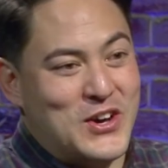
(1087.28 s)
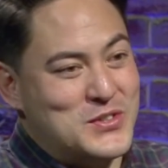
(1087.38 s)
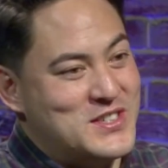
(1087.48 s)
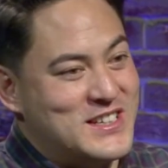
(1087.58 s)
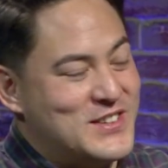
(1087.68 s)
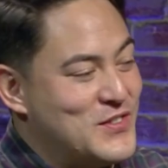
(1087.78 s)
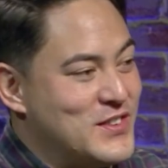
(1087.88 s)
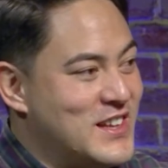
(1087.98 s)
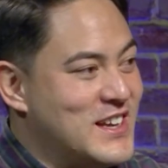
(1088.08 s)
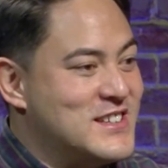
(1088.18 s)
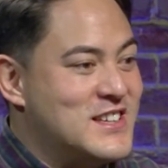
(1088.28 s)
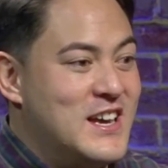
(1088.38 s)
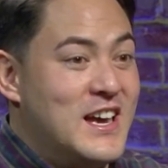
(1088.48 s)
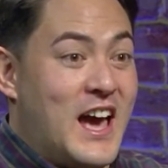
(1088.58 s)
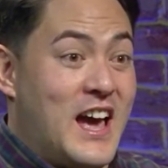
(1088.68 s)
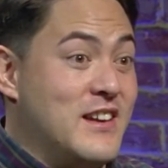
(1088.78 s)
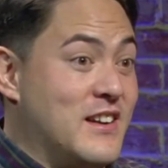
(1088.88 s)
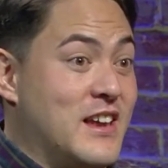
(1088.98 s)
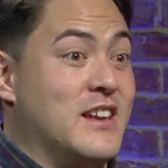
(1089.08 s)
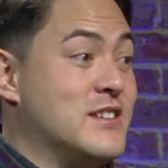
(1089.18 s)
hosting different things. And
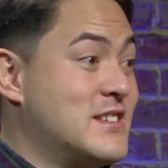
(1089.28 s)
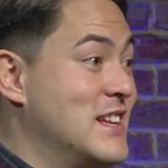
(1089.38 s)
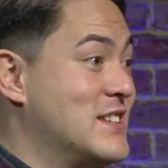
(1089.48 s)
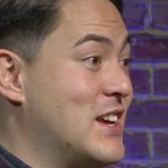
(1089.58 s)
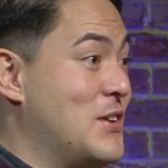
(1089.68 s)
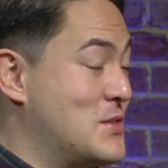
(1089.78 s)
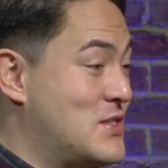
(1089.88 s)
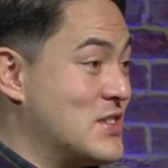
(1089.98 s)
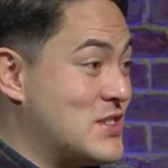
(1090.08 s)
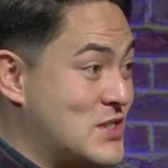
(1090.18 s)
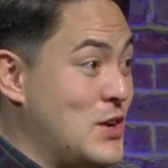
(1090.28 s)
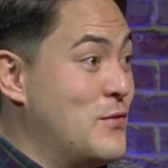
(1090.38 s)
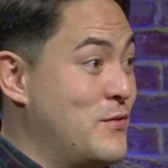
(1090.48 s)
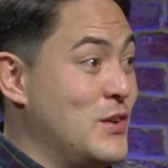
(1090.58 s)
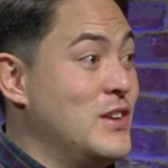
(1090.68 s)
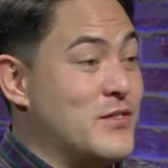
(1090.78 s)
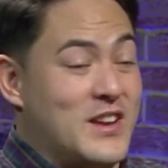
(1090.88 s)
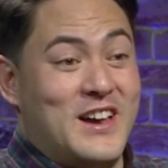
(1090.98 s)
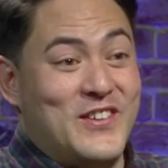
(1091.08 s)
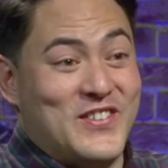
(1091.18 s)
in a sense, I was just so full of
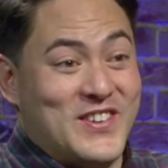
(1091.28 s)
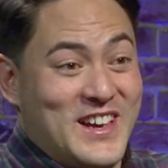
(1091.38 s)
life